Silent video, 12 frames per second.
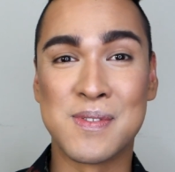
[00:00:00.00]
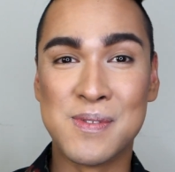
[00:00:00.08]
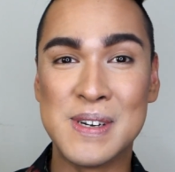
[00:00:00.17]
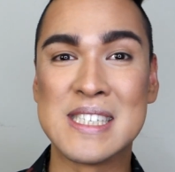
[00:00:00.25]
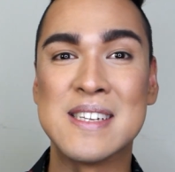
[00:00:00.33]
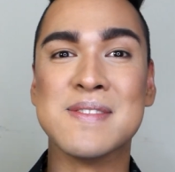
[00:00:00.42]

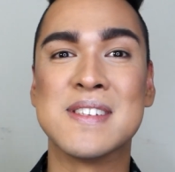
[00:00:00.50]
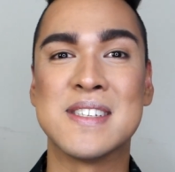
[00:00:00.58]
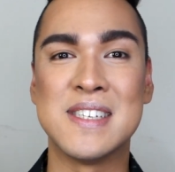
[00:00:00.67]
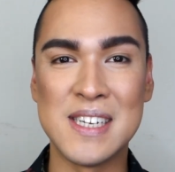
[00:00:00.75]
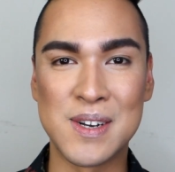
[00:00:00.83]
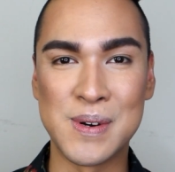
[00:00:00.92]
With some
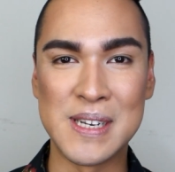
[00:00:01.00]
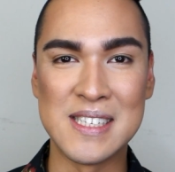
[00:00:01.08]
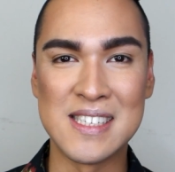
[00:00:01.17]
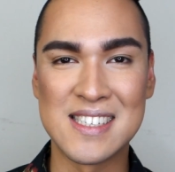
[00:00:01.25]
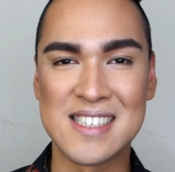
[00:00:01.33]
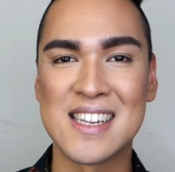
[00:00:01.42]

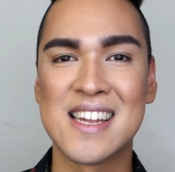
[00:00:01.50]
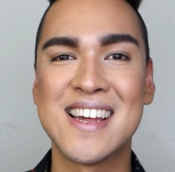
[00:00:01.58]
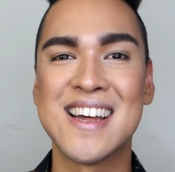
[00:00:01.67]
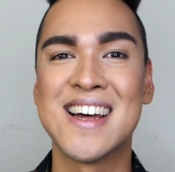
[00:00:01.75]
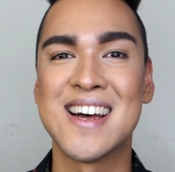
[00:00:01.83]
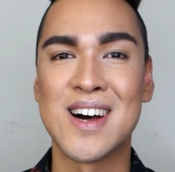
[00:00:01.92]
sequins
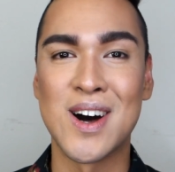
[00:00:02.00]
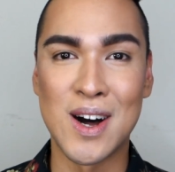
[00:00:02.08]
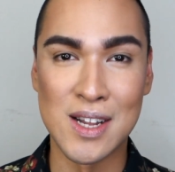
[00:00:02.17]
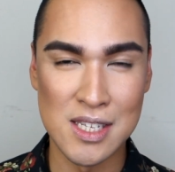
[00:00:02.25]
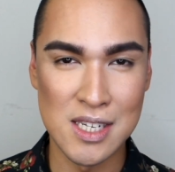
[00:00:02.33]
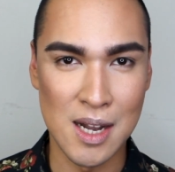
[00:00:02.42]

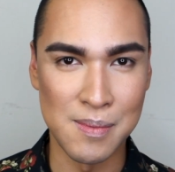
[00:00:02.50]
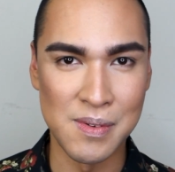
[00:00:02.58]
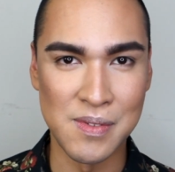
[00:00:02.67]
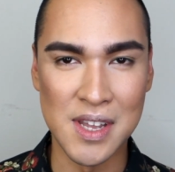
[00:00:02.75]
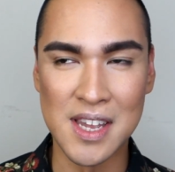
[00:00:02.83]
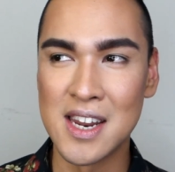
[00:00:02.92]
on top
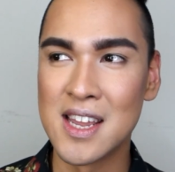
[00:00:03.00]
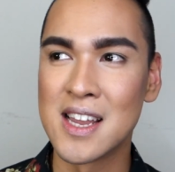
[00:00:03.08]
of it,